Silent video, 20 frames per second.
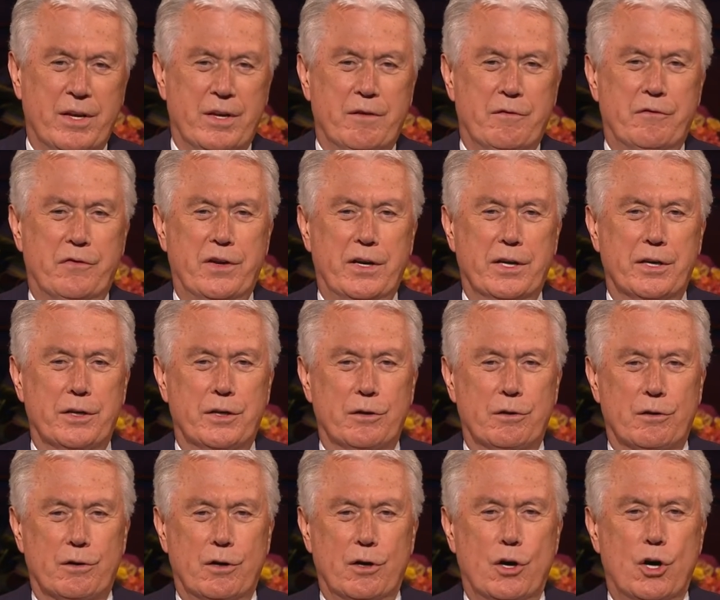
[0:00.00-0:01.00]
filling
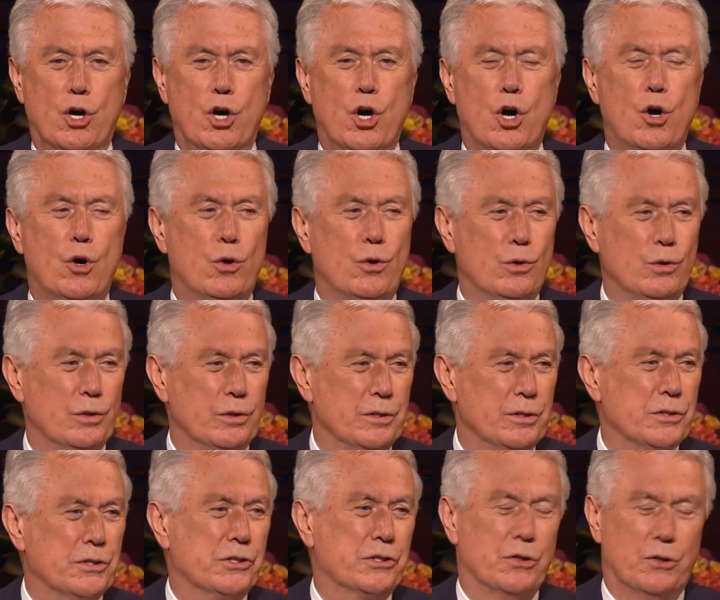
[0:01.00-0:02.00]
your whole
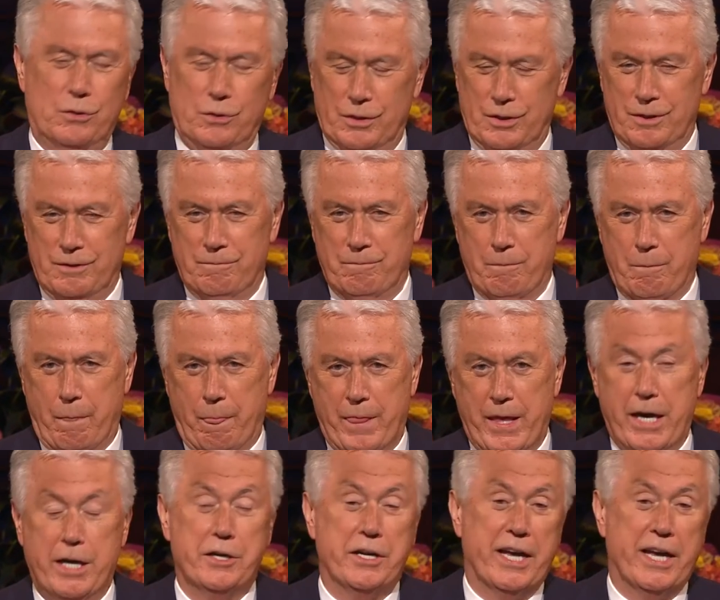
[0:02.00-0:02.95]
soul. And